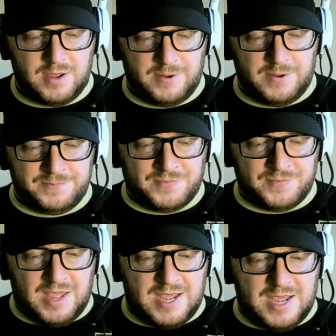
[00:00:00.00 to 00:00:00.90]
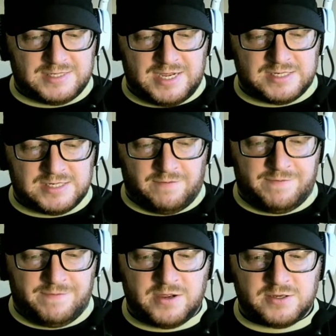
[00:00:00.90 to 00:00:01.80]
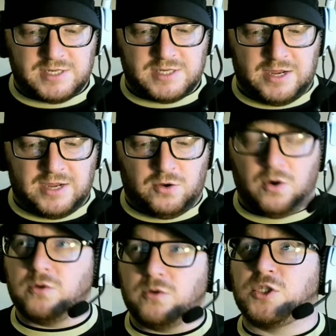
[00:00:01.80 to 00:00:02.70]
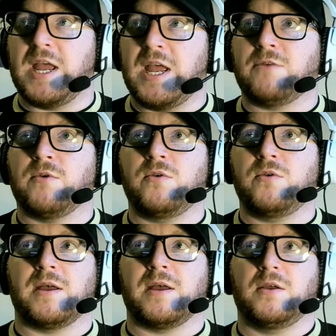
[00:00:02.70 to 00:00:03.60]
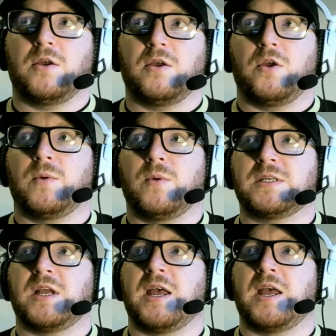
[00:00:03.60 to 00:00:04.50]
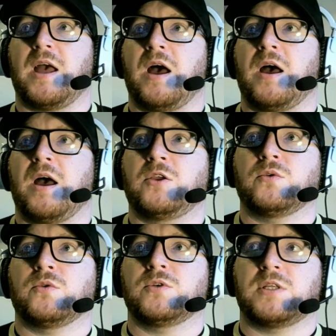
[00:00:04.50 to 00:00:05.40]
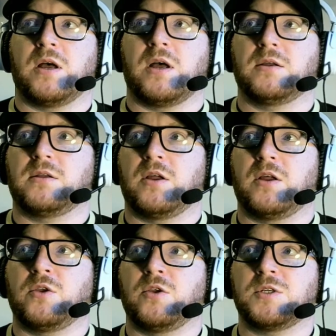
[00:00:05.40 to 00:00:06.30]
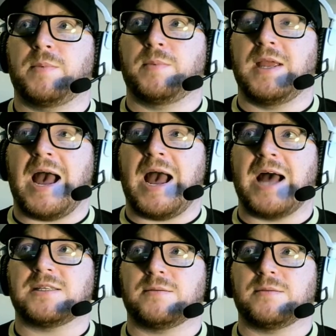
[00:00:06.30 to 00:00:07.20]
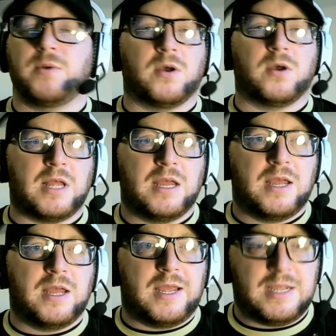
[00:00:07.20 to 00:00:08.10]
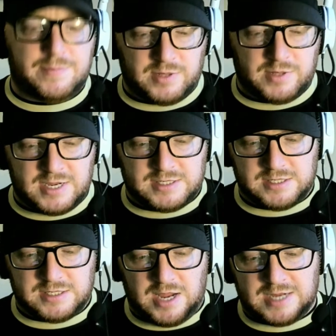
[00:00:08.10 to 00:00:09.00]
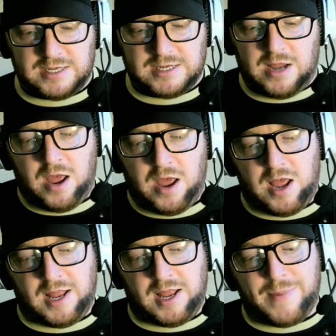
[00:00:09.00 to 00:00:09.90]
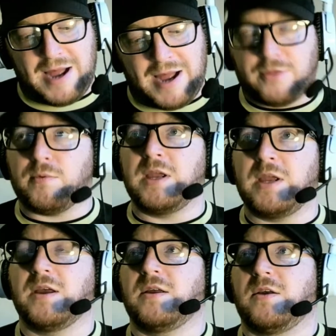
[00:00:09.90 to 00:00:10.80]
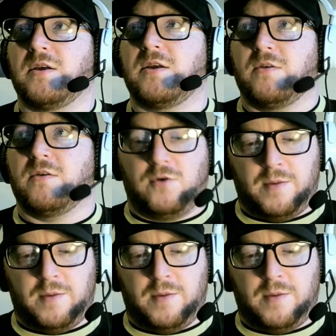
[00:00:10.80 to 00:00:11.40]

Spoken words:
it is Vickers in goal. Jake Rooney, who is a youngster who used to be at Burnley. He plays in a back three for Derby County